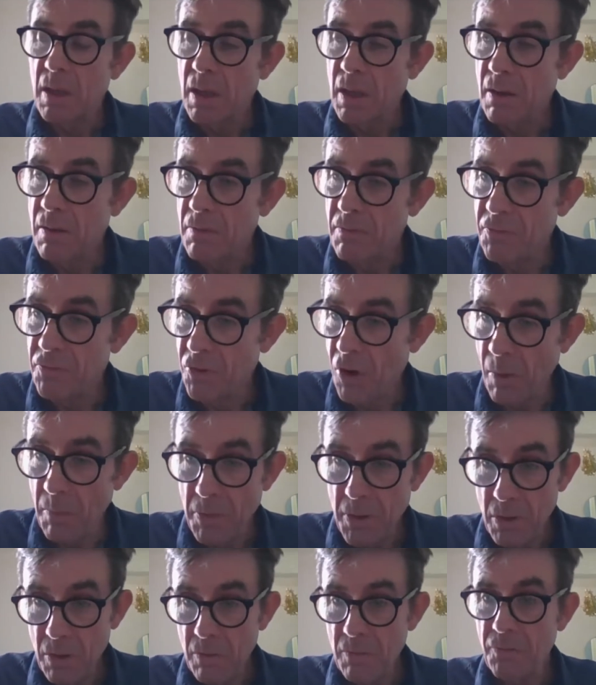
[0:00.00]
from
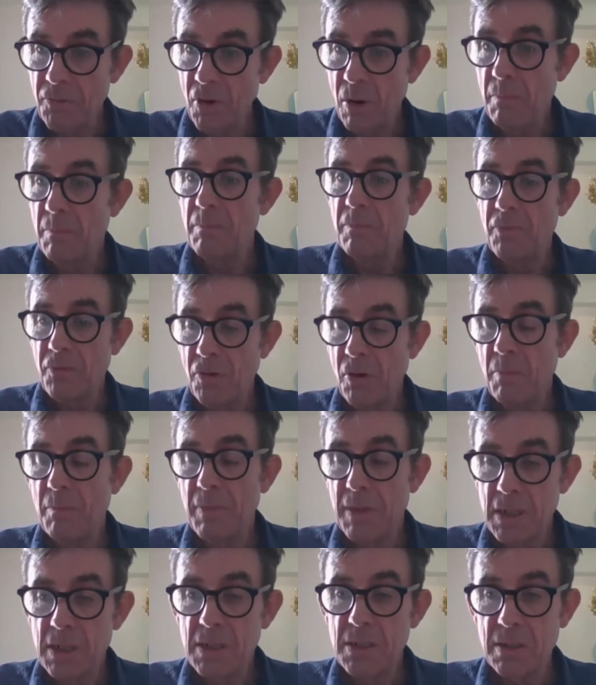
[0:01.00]

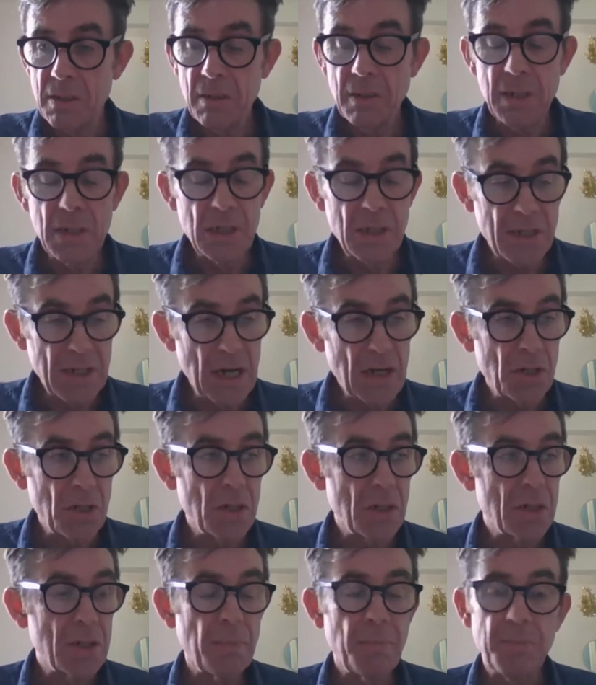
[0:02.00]
these
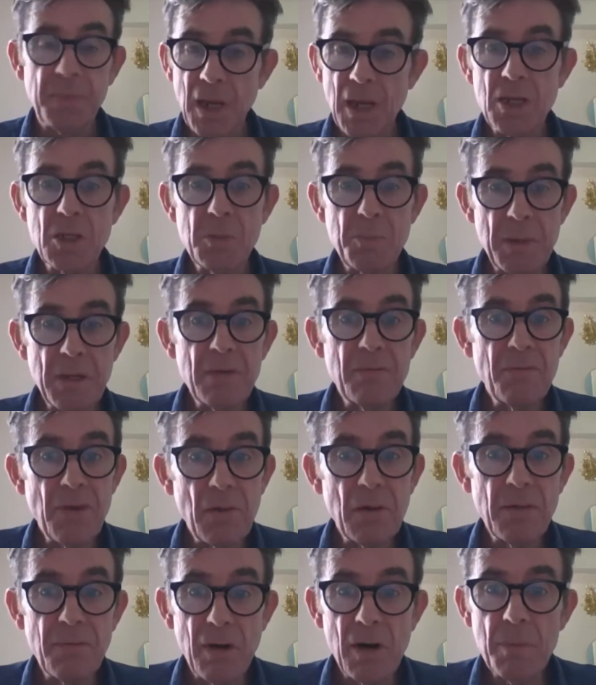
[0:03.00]
sessions has been
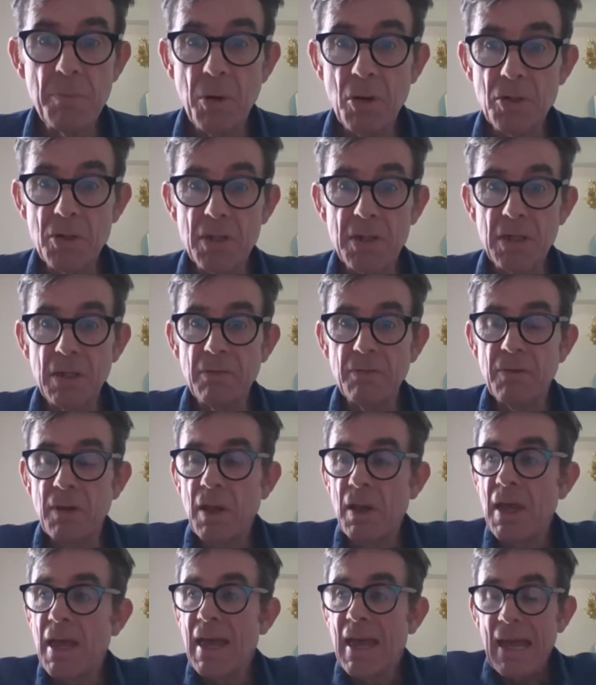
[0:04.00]
very, very positive.
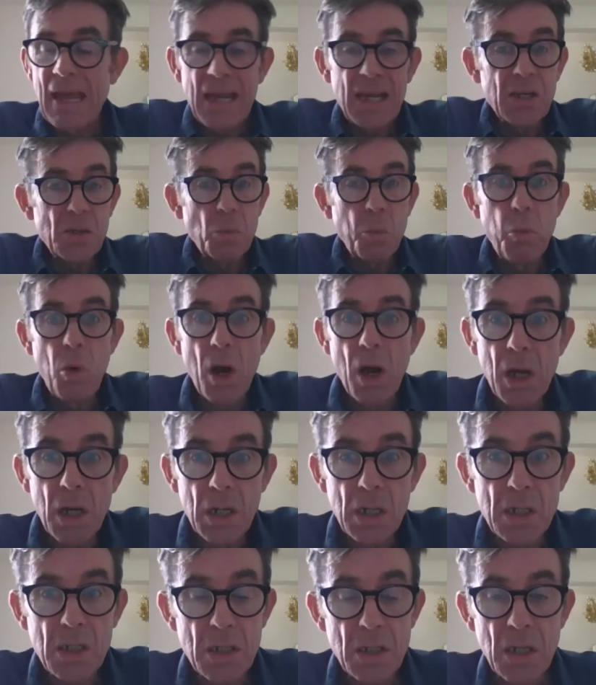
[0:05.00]
It's
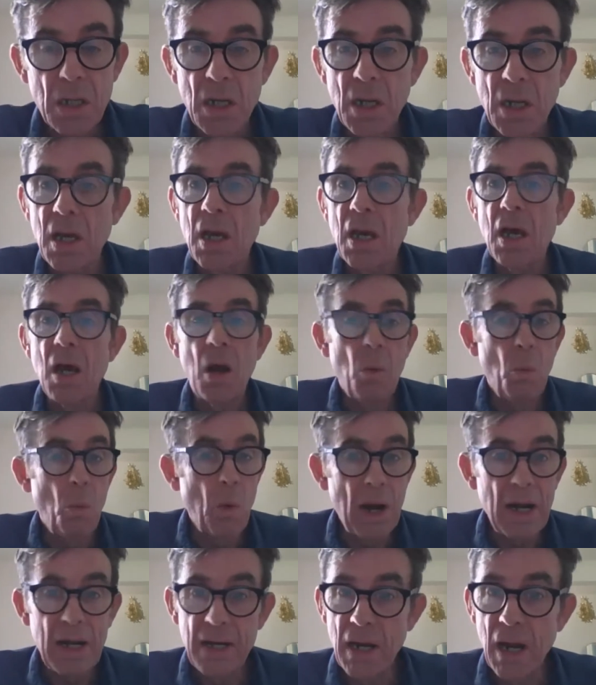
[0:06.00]
worked
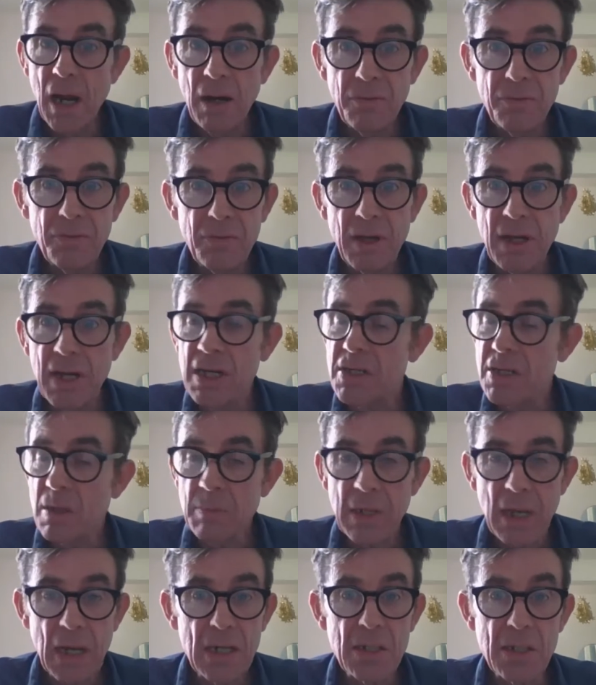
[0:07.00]
well enough, and in some
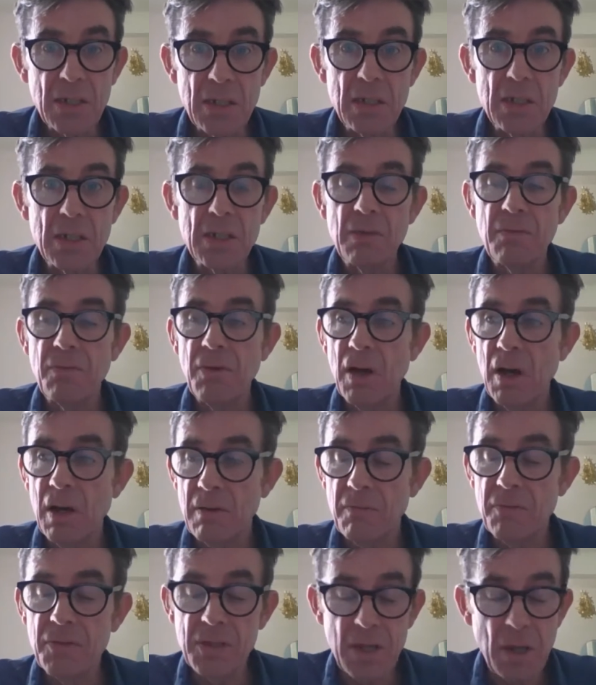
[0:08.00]
cases,
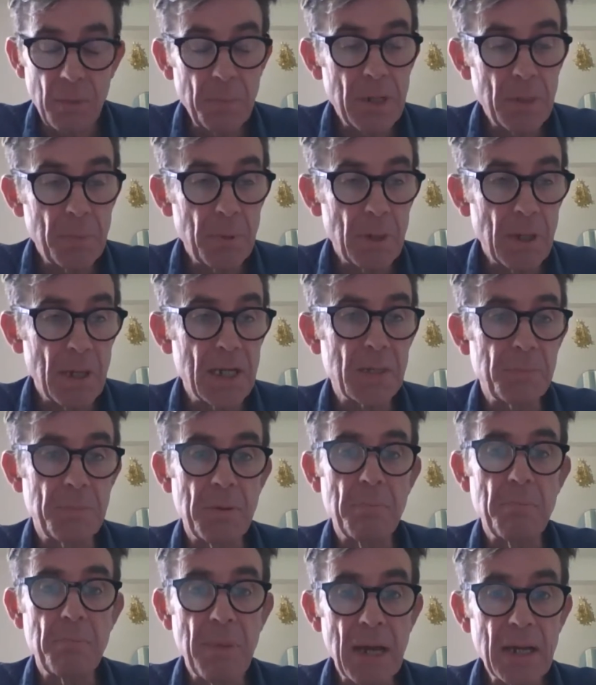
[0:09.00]
for some people, it's
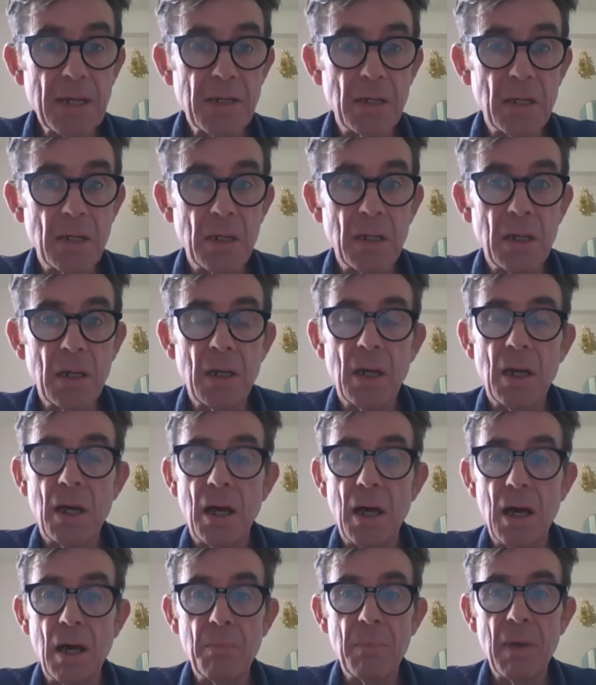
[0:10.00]
been better
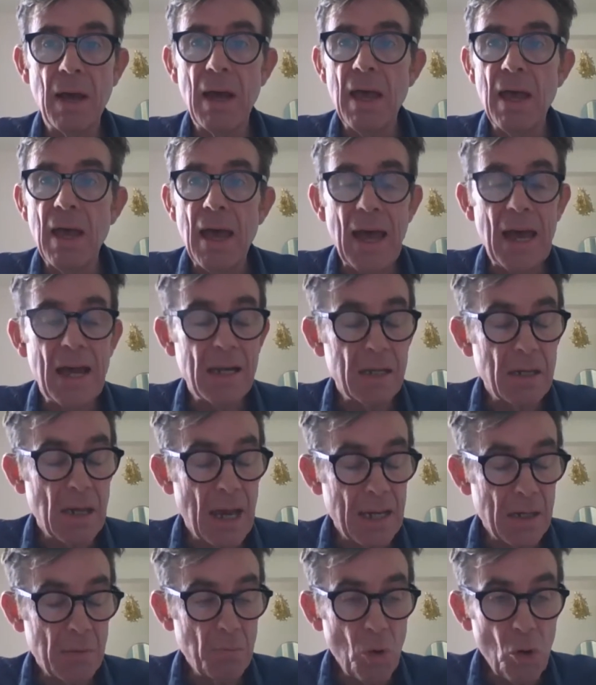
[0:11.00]

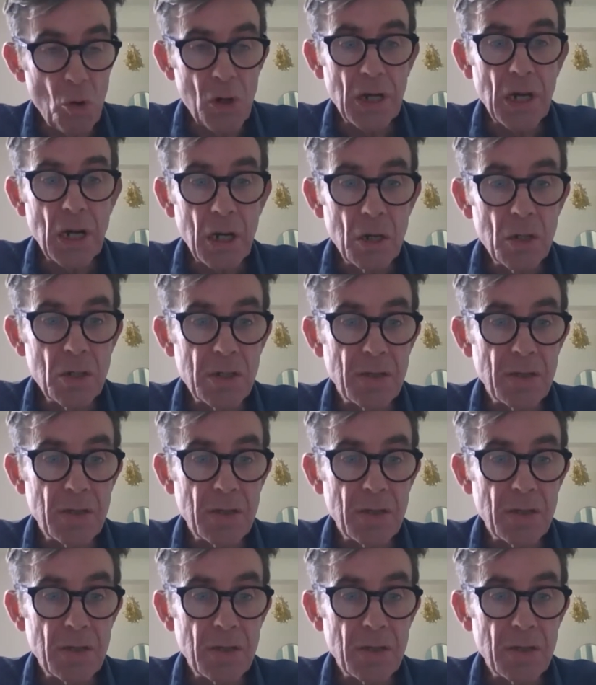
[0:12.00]
and more inclusive